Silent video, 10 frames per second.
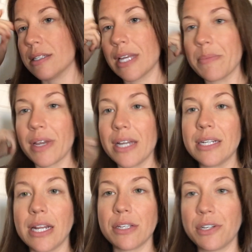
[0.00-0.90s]
the same thing I
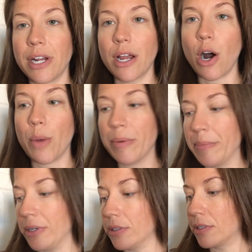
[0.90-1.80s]
did yesterday:
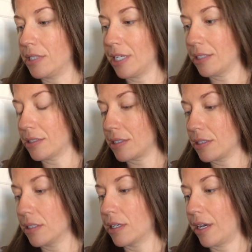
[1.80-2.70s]
almond milk, dates,
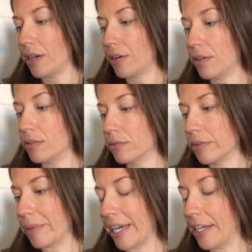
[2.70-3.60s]
kale,
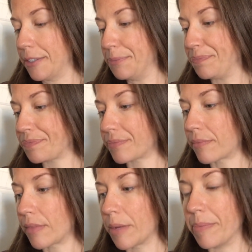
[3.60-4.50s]
romaine,
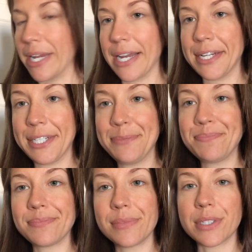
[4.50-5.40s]
banana,
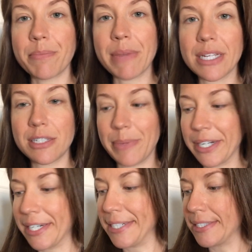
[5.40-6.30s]
some mixed
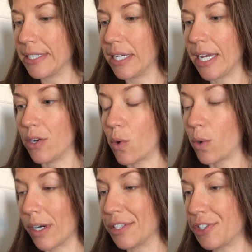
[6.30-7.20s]
berries, an
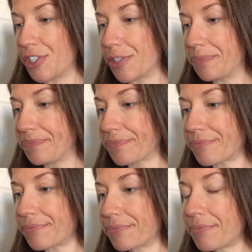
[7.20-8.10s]
orange,
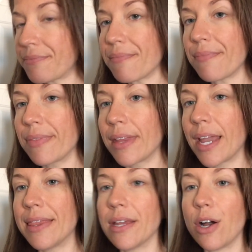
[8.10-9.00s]

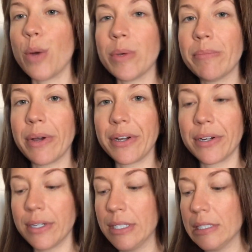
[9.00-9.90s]
and then almond
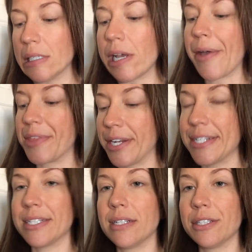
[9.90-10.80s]
butter, and then I
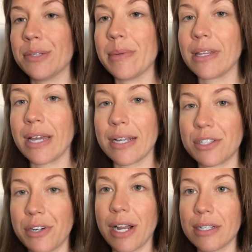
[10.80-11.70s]
did a little bit of the
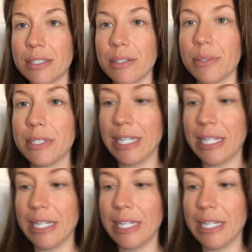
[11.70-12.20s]
extracts, so it